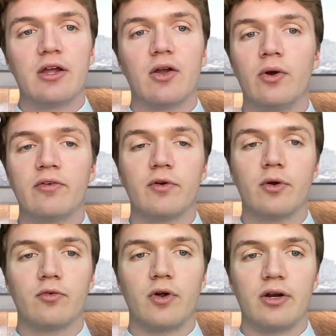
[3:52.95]
Going for
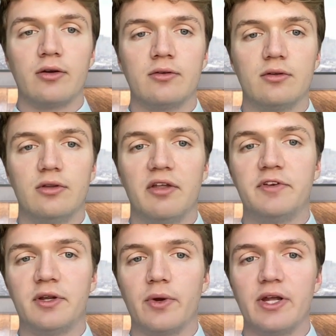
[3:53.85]
a run,
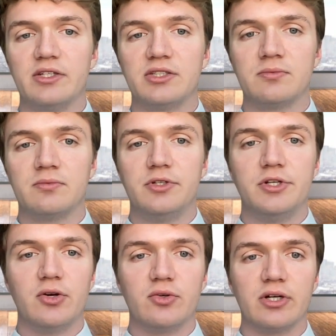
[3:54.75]
lifting weights,
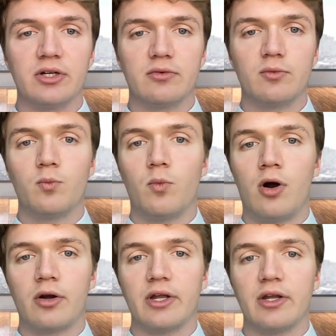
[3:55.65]
yoga,
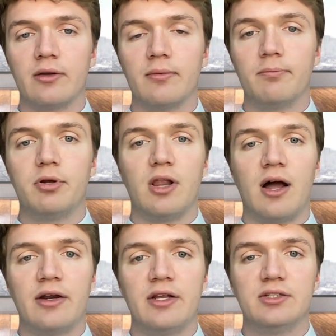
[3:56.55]
walking,
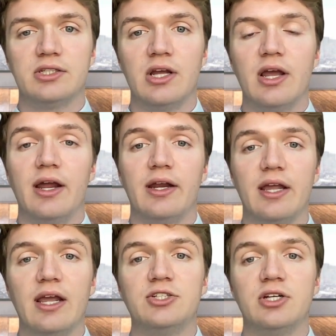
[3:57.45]
Pilates, and
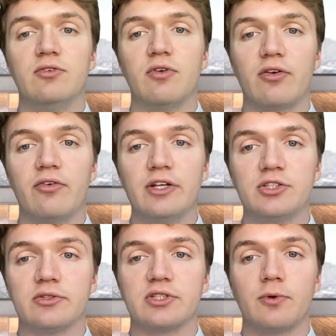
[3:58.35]
engaging in
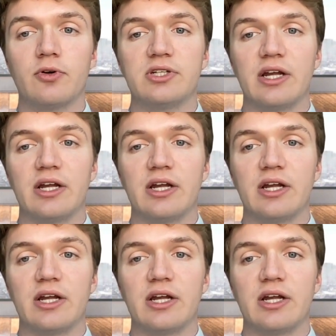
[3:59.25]
recreational sports